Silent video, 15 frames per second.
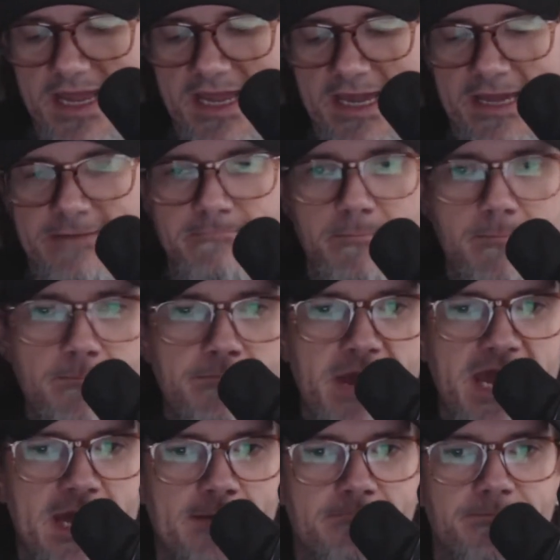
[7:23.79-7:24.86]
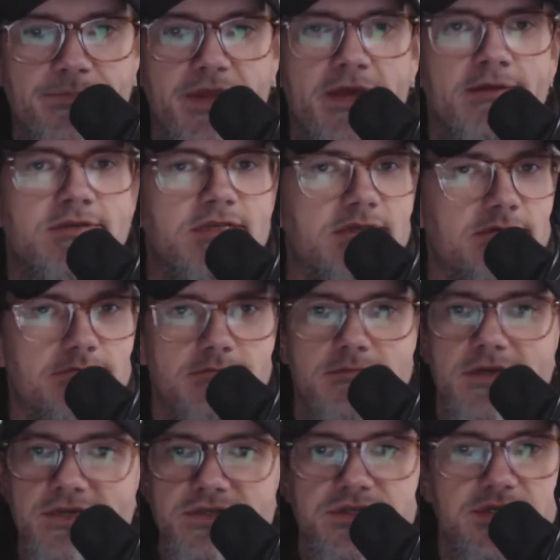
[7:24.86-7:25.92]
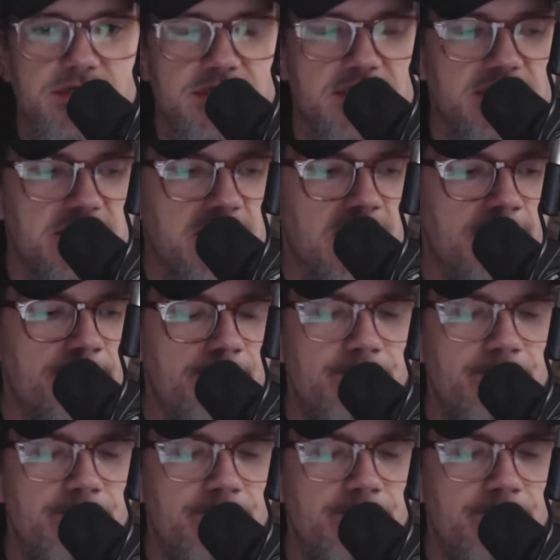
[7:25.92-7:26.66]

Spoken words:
and bam, it's just a skip,